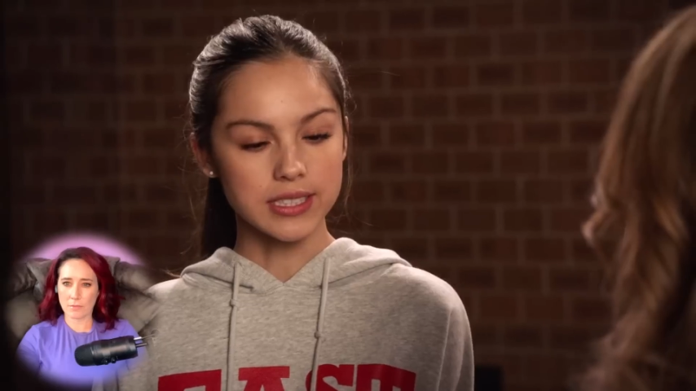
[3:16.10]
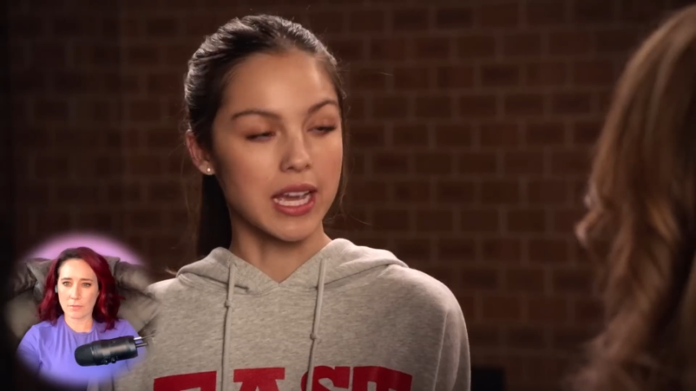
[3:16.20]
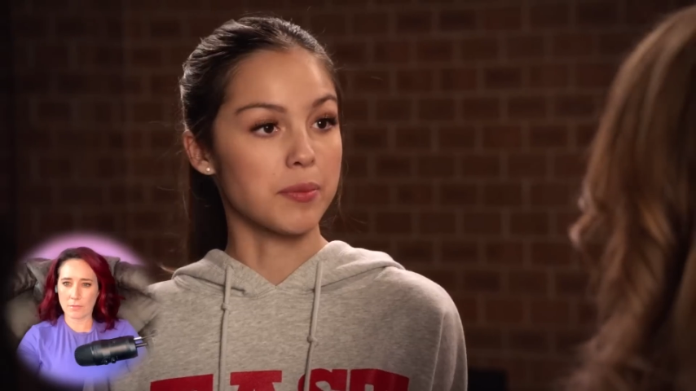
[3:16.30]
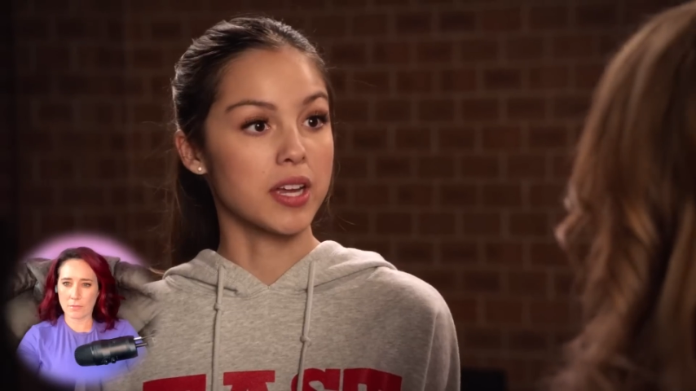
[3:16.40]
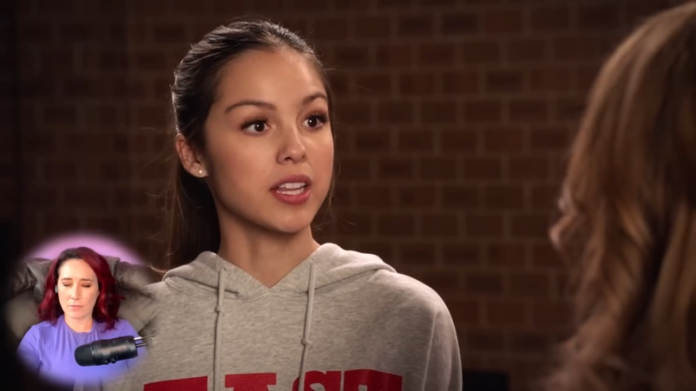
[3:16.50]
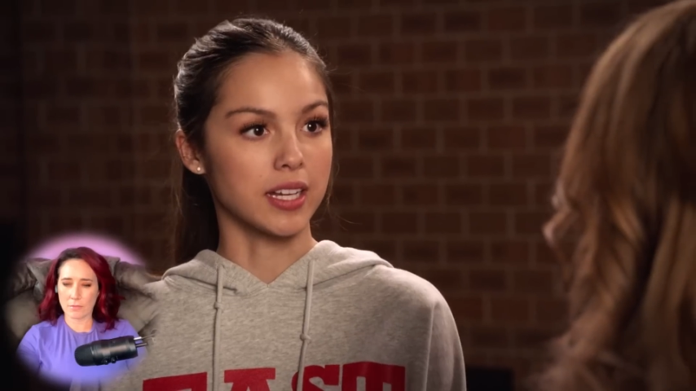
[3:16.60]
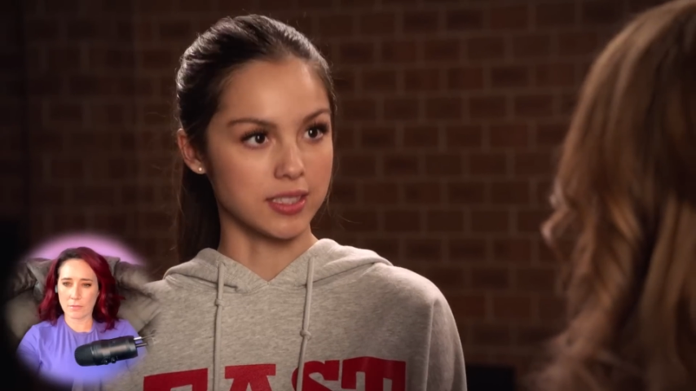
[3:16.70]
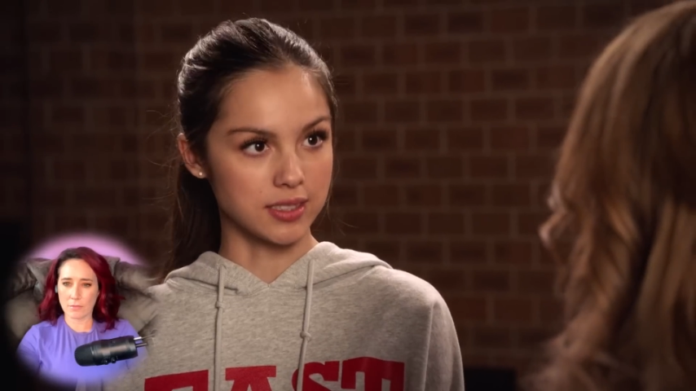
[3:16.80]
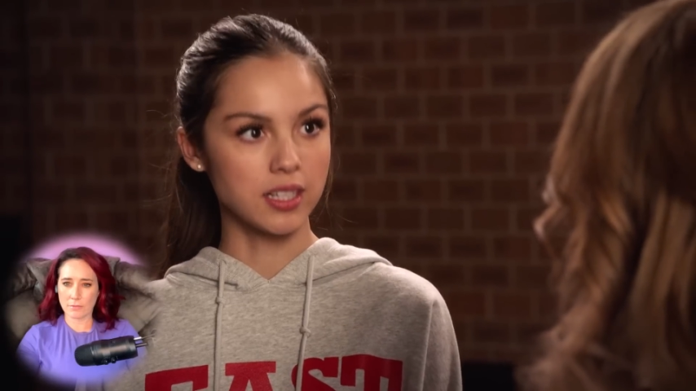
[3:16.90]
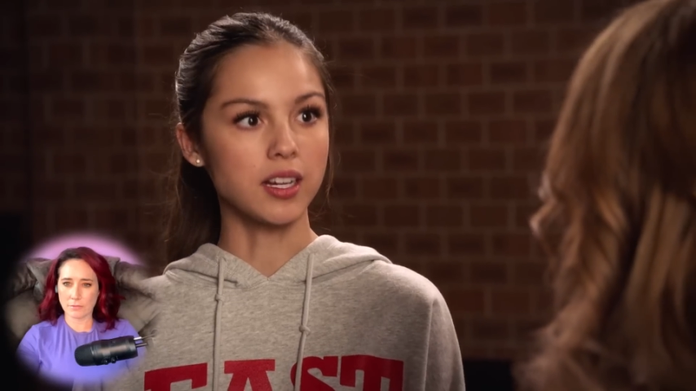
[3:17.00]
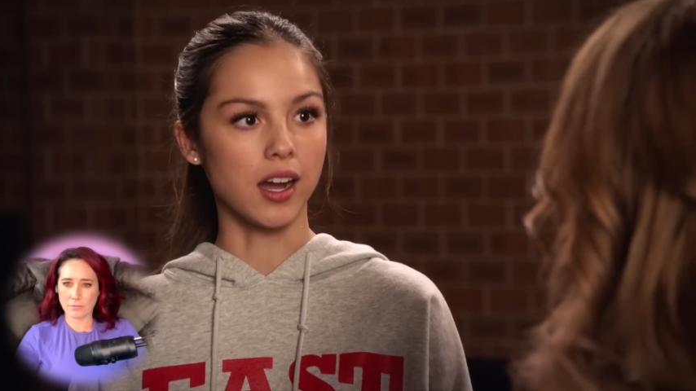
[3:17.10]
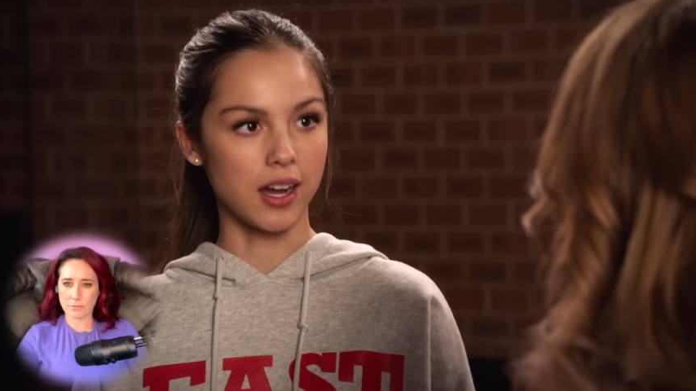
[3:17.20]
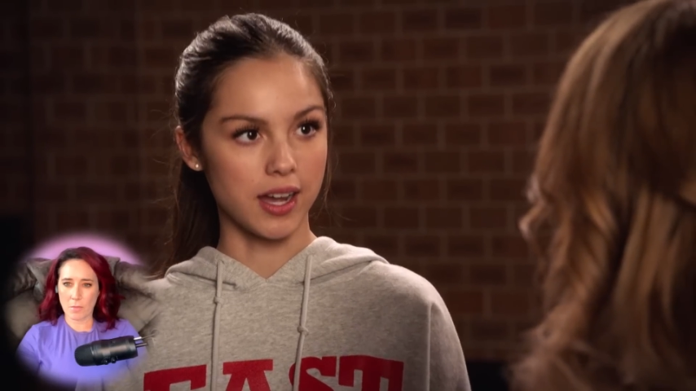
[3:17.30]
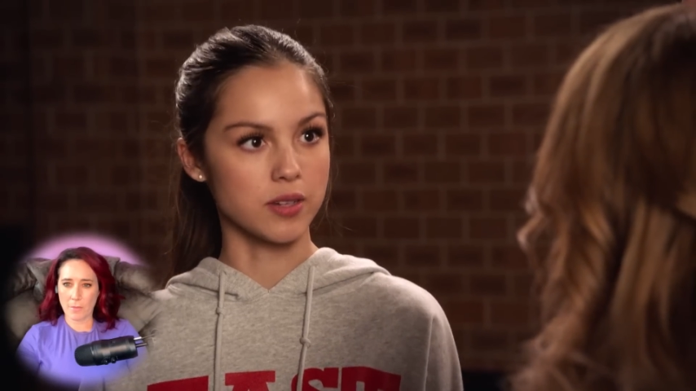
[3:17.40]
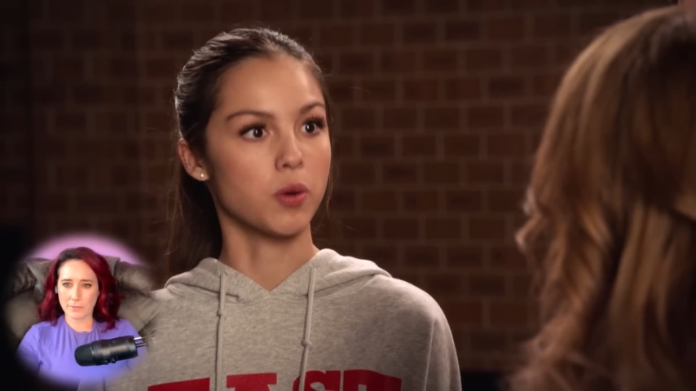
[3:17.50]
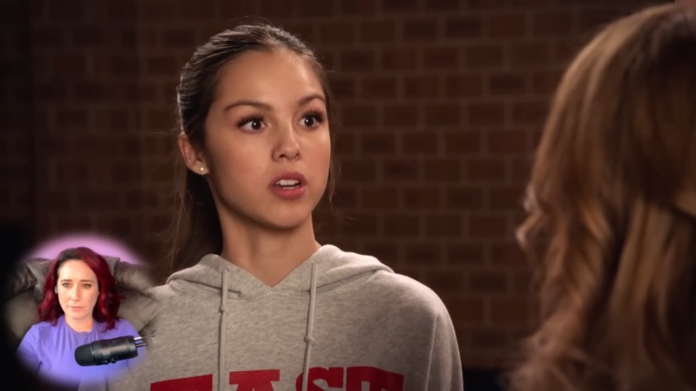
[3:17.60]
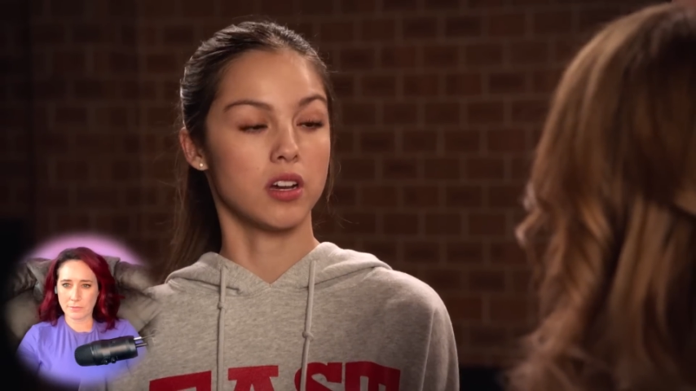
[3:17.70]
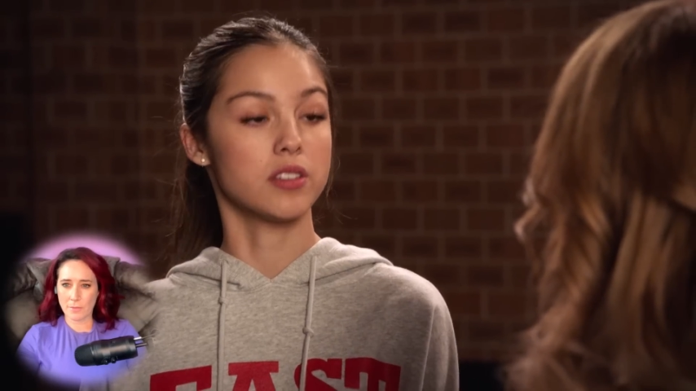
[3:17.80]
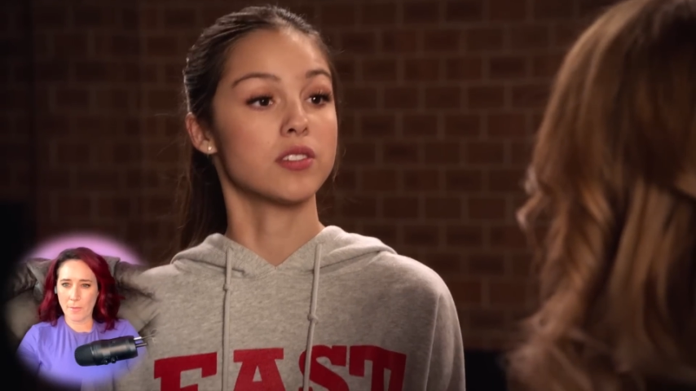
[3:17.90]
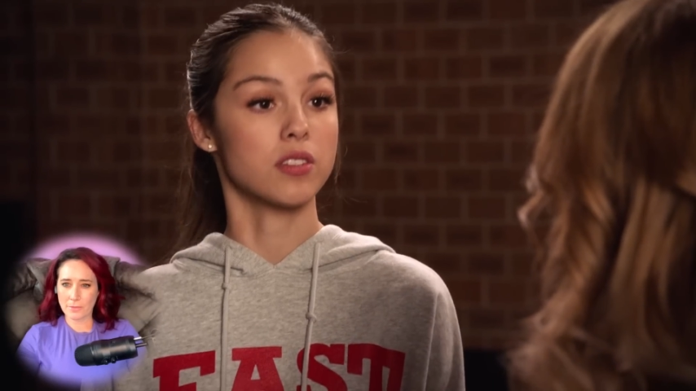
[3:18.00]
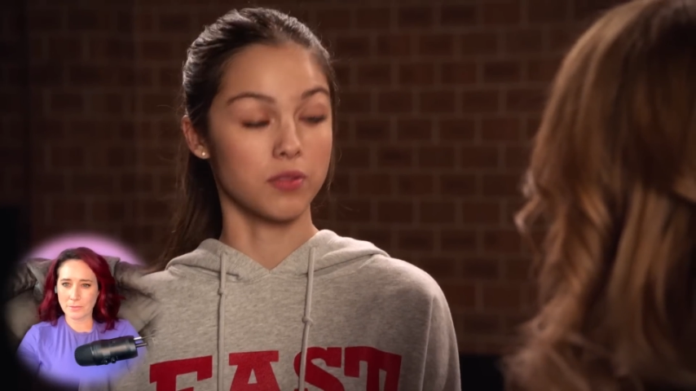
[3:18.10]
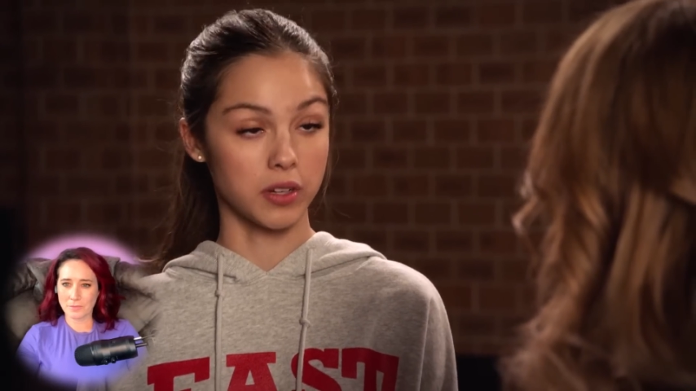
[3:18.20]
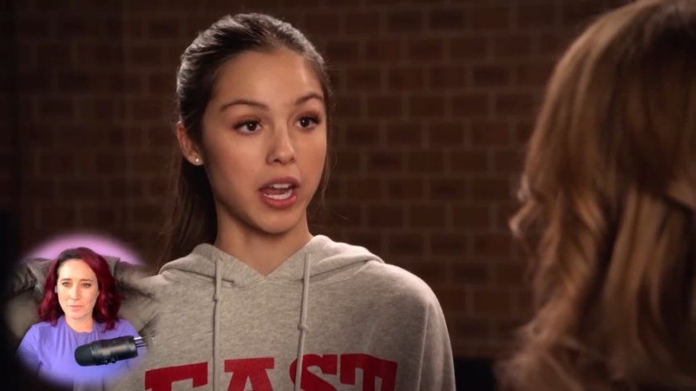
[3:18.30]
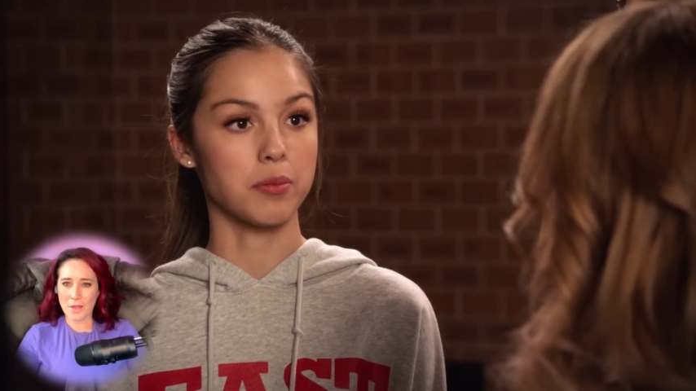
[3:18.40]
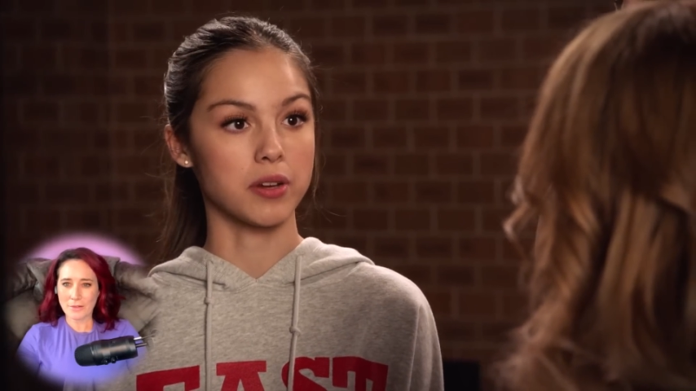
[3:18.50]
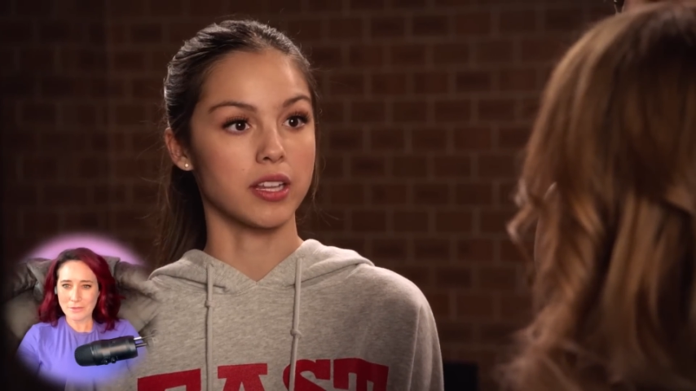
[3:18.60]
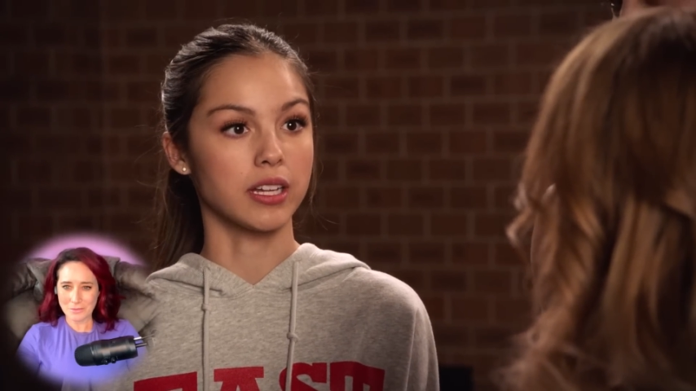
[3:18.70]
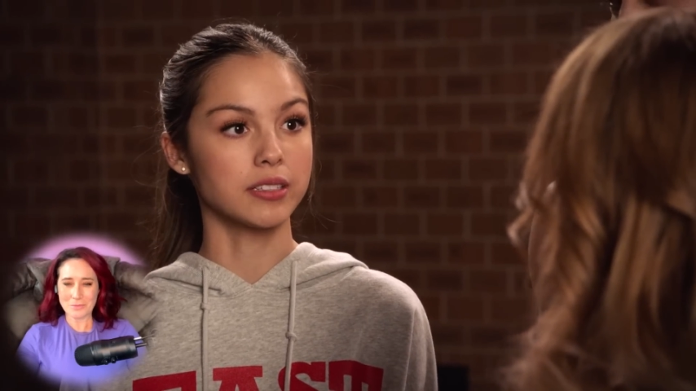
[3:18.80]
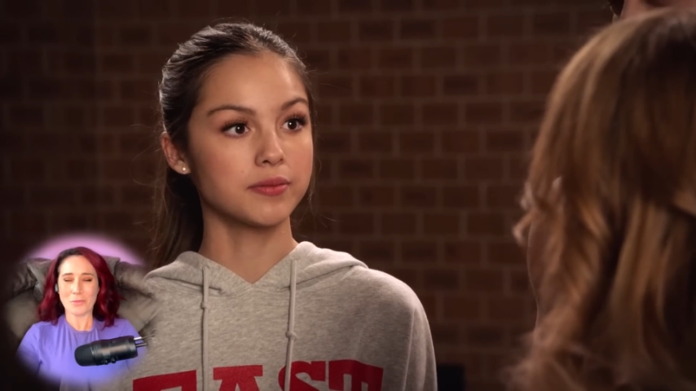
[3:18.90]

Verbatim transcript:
Speaker 1: Gabriella. I want to audition for Gabriella.